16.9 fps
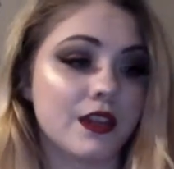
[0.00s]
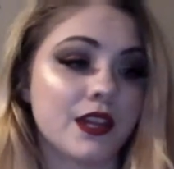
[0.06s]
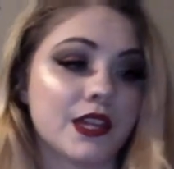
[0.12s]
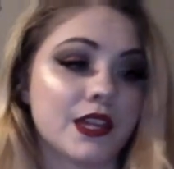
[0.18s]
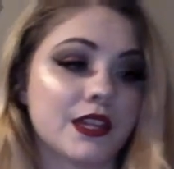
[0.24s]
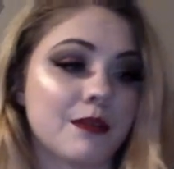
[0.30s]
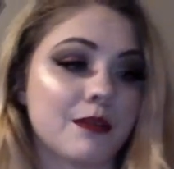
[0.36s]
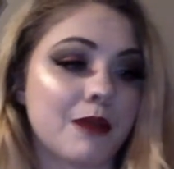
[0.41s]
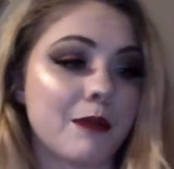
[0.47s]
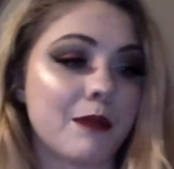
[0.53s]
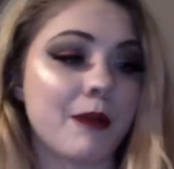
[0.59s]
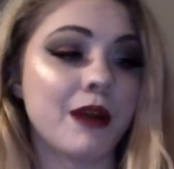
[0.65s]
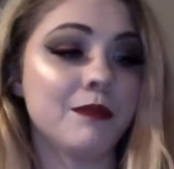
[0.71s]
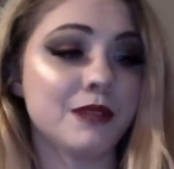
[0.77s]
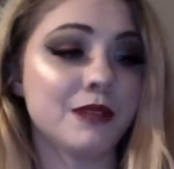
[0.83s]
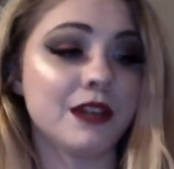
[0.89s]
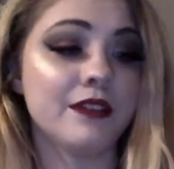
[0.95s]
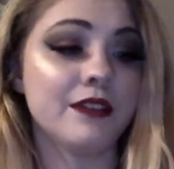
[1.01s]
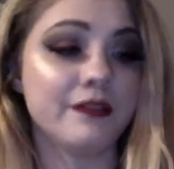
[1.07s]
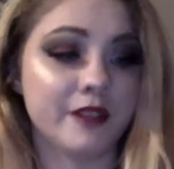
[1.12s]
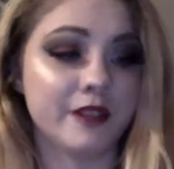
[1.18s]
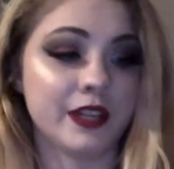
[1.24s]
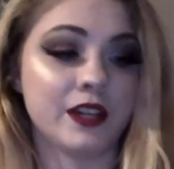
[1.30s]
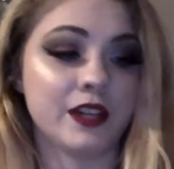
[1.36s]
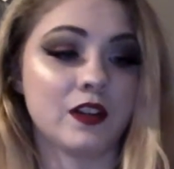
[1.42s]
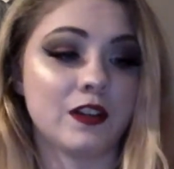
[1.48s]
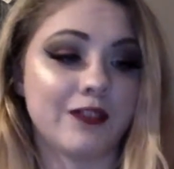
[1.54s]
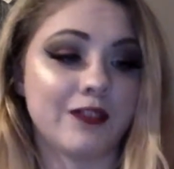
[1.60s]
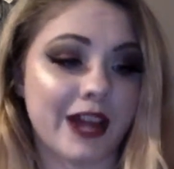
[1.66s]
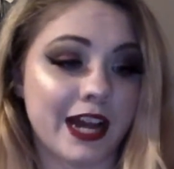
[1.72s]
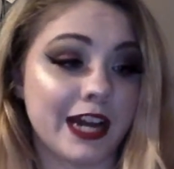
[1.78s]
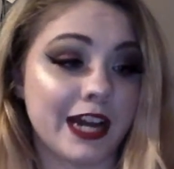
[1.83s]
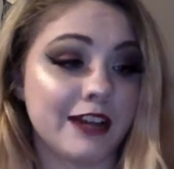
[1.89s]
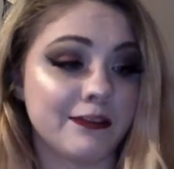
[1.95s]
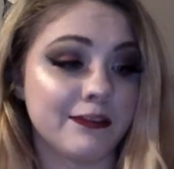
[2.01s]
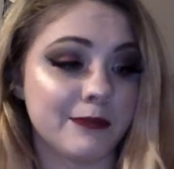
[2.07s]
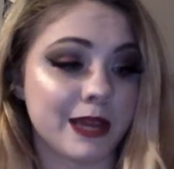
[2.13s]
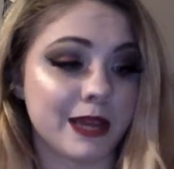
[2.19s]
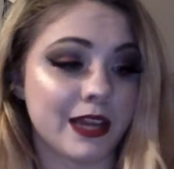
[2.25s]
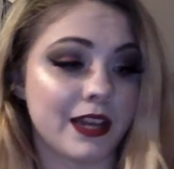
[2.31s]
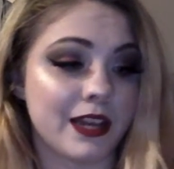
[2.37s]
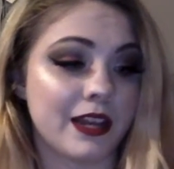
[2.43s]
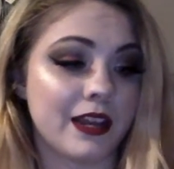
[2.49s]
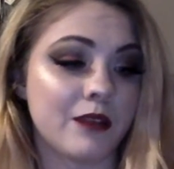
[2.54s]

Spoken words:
Then my mom saw a figure of a half man,